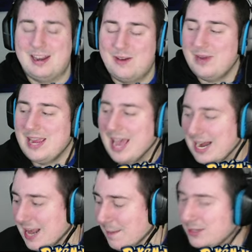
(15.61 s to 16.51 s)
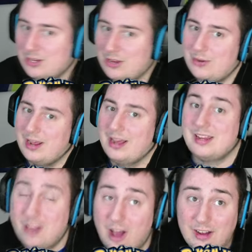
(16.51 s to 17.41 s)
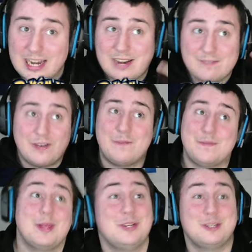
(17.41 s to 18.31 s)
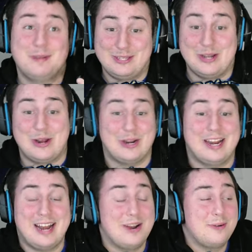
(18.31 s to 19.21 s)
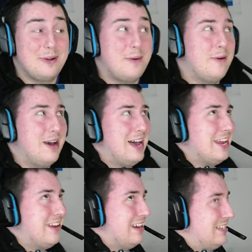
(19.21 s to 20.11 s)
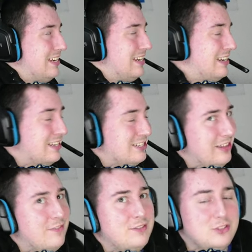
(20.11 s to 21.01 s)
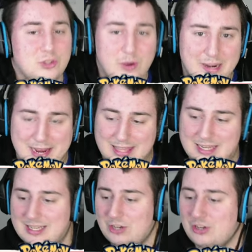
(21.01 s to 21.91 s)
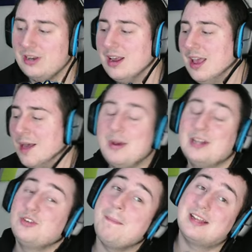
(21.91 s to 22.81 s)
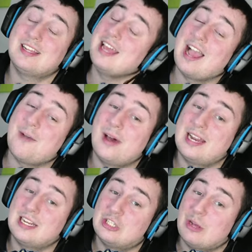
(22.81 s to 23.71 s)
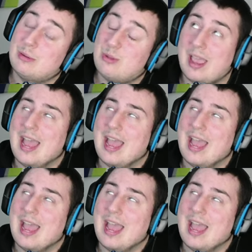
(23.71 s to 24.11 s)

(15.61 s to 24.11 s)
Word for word: We had an episode. Y'all didn't vote for the Choose My Starter, and I don't know why you guys didn't, because you left Joy to make the decision. But Joy picked the thing I wanted, so it's okay.